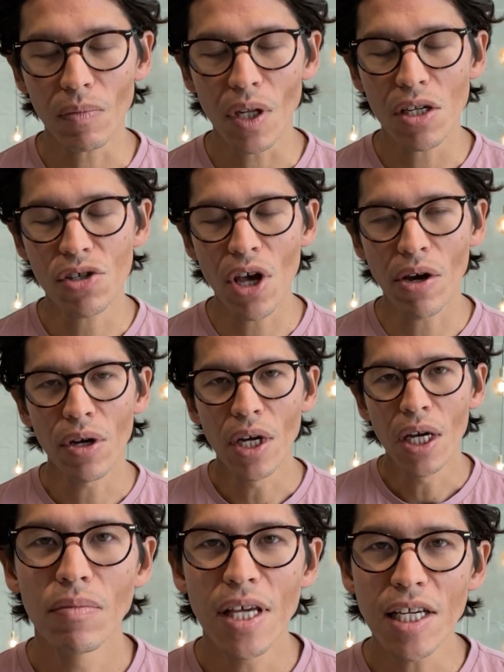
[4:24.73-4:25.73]
So
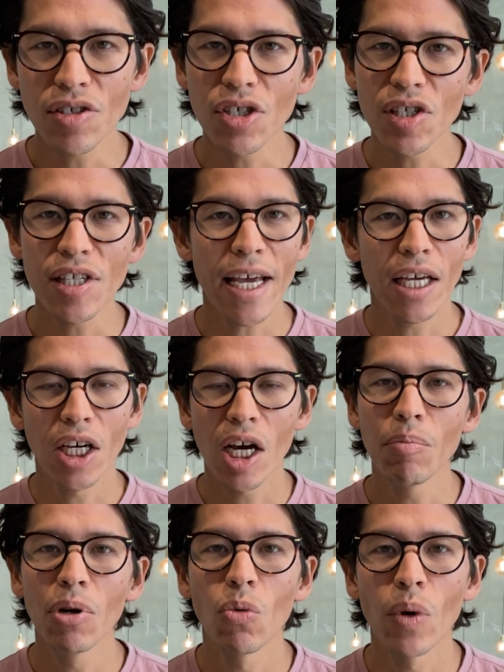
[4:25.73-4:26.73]
this does take a
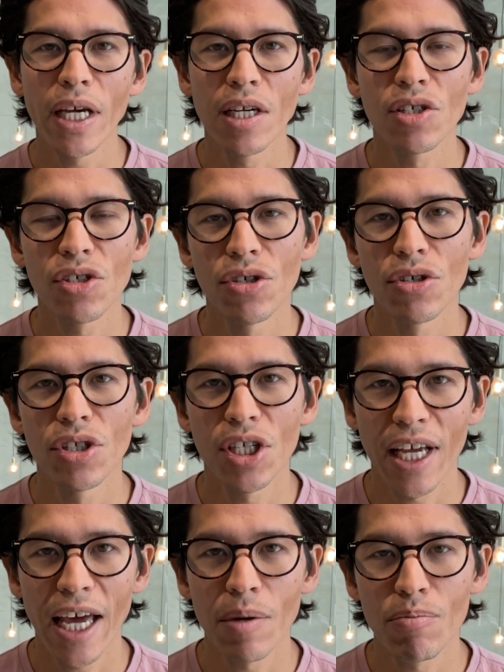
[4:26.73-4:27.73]
couple of weeks to, to
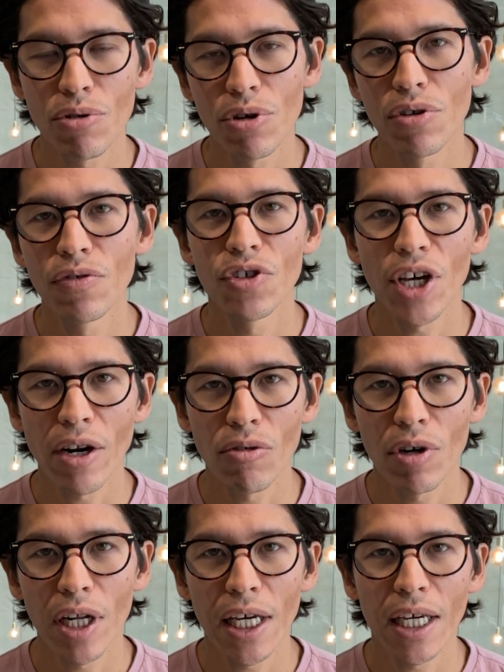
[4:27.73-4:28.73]
get approved
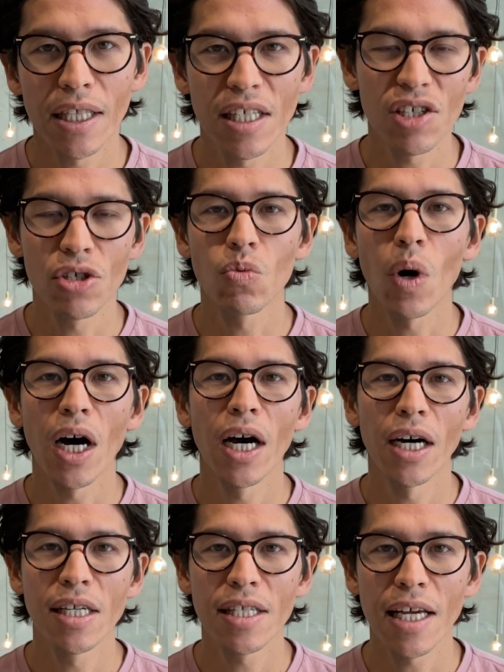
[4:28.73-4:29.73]
generally, and this is why
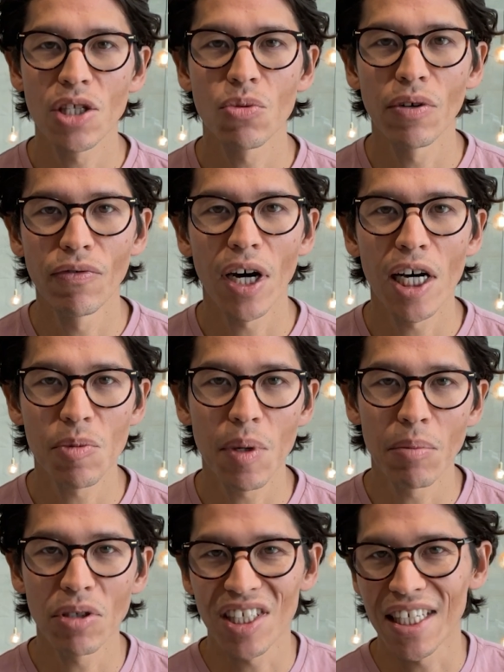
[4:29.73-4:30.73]
I tend to advise
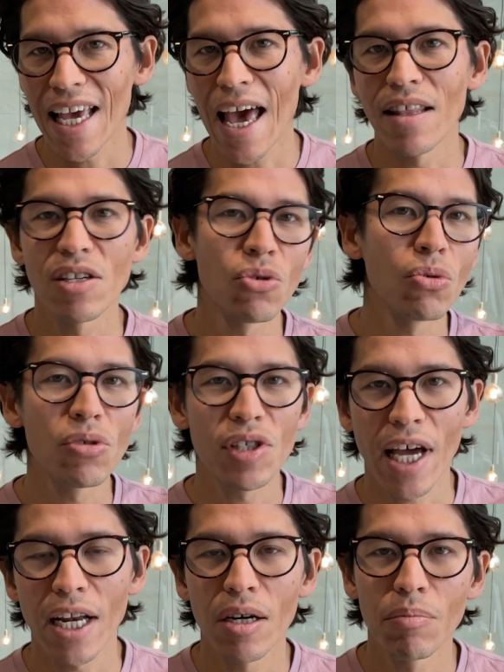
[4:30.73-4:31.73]
people to get this all
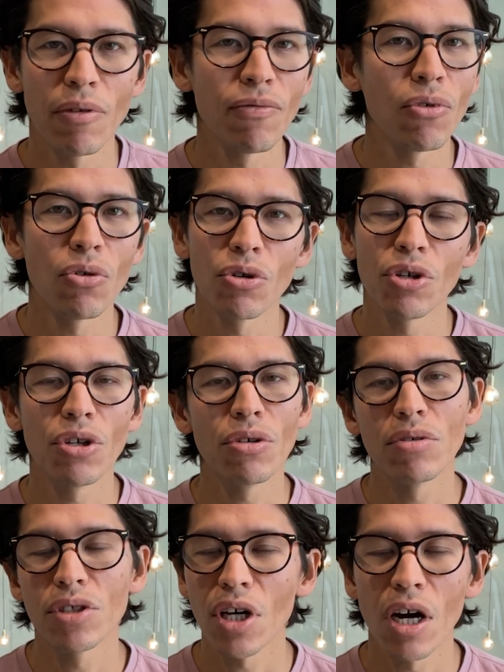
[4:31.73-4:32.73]
set up before you
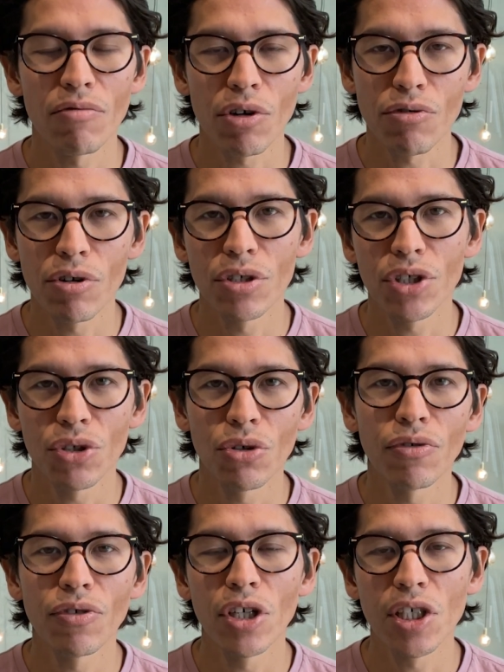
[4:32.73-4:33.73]
start recruiting your
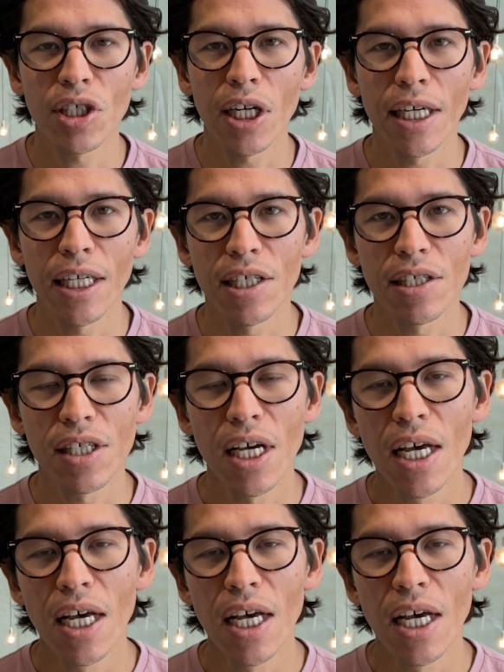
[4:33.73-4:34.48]
first cleaners.